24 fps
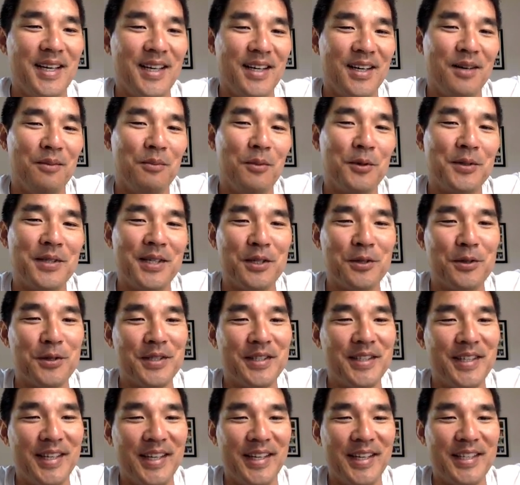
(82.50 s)
uh, most
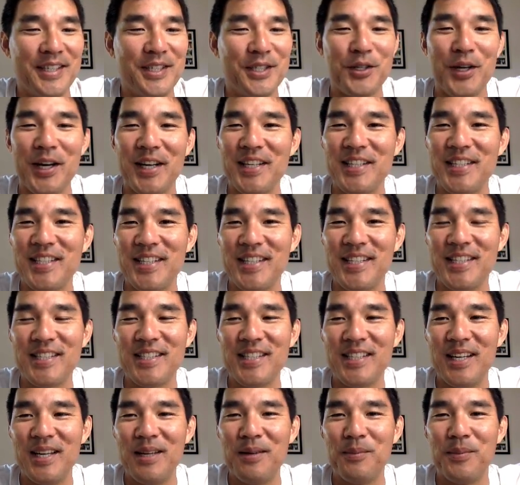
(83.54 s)
interested in
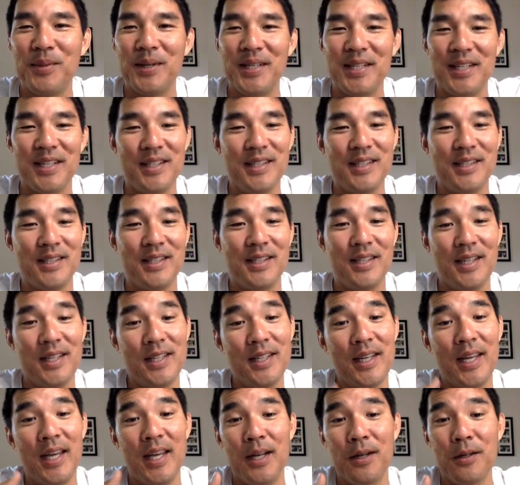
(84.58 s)
strategies, but
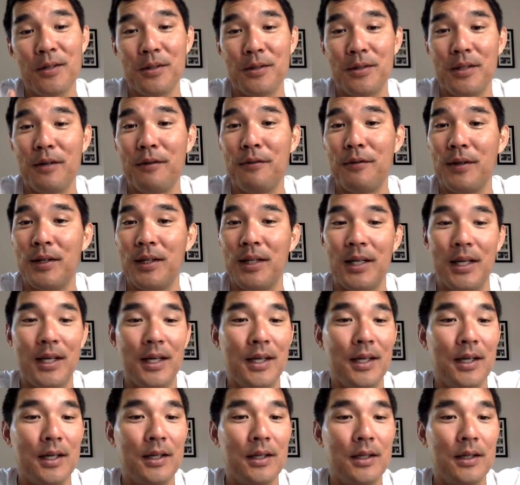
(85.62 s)
indicators are
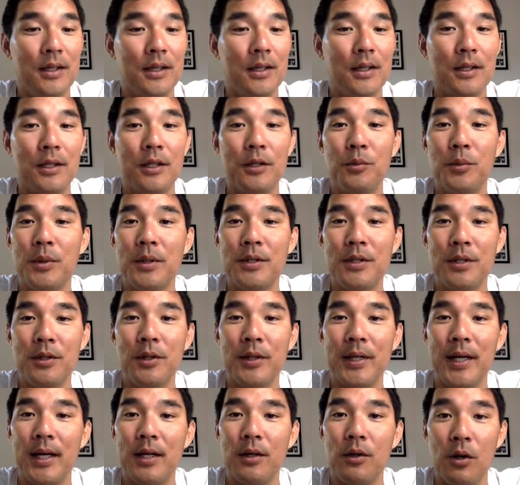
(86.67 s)
definitely a good one to
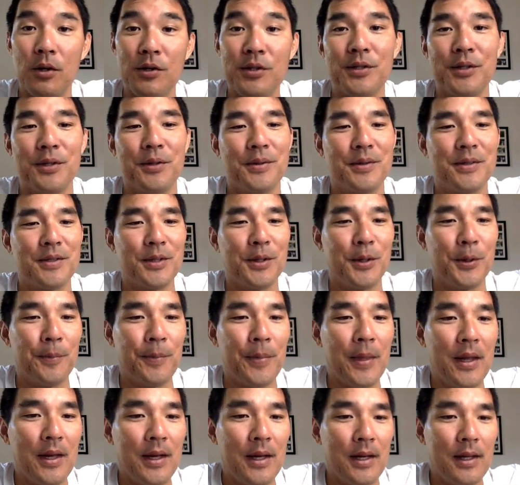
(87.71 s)
look at also. So
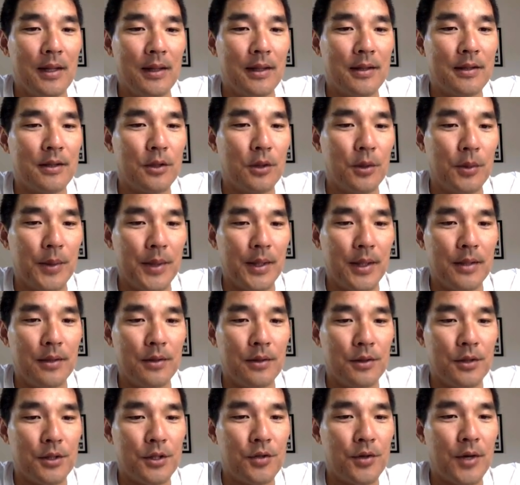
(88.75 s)
let's go
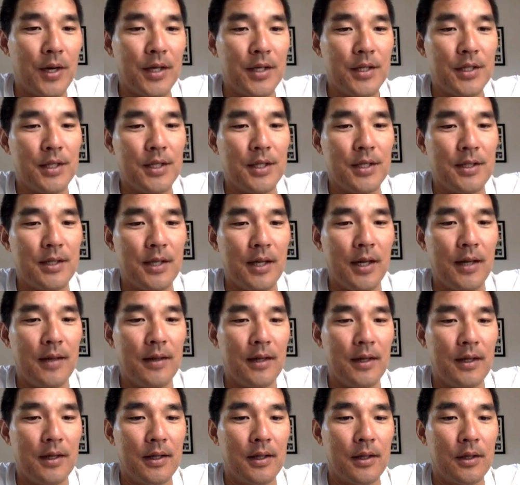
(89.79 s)
into strategies and
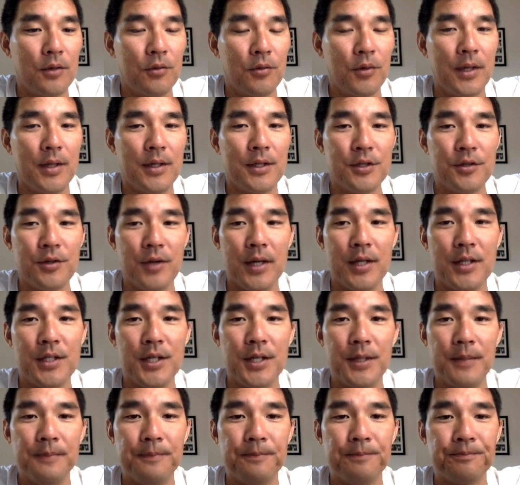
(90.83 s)
then create a
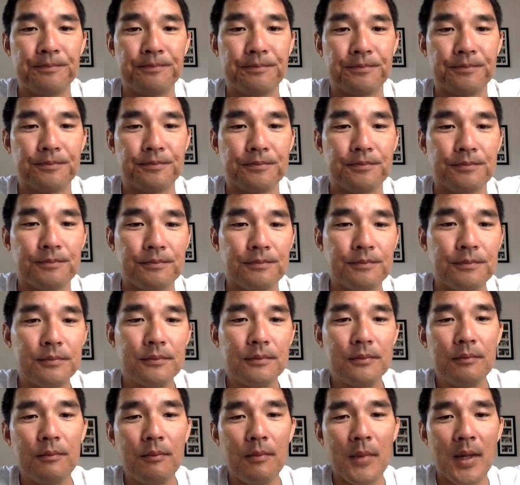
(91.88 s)
strategy.
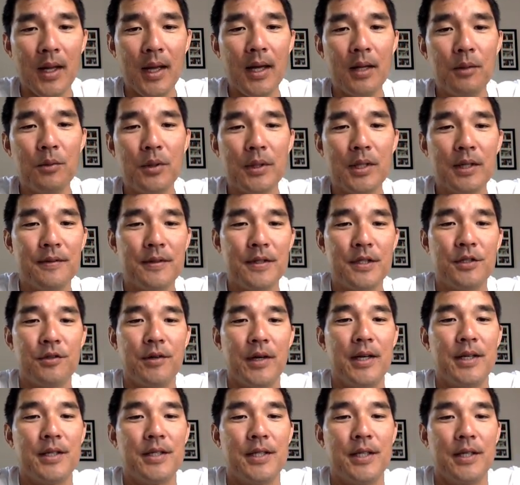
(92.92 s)
And we'll give the
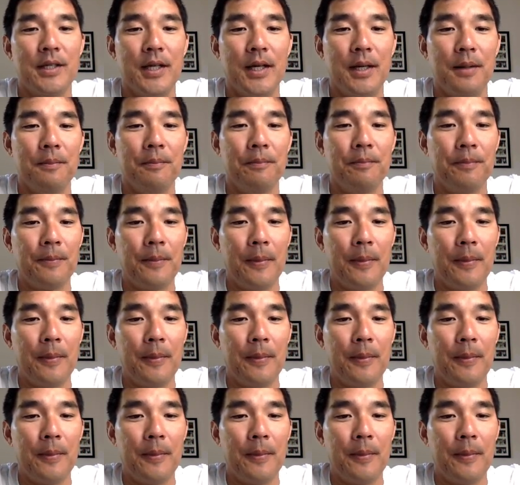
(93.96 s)
strategy a name.